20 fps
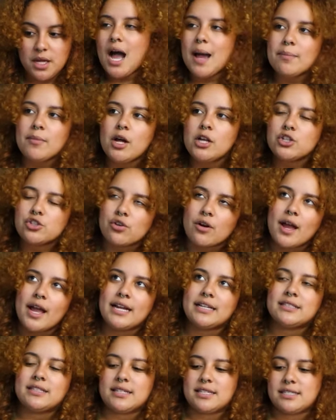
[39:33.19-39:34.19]
I'm not
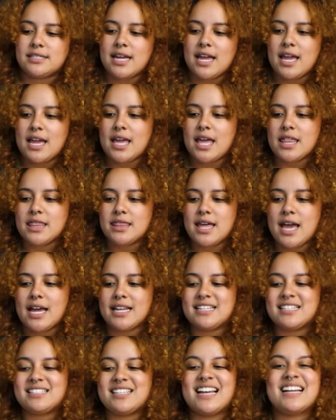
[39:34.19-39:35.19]
trying to say
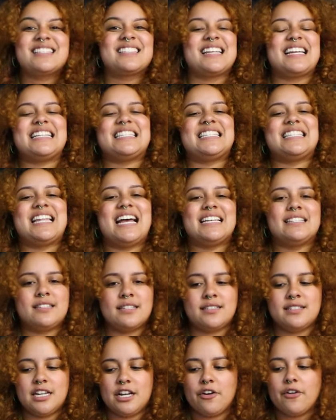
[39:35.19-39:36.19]
that sex is
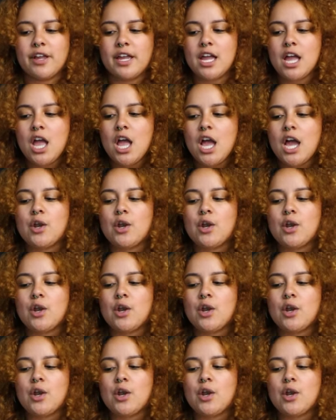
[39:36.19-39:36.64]
necessary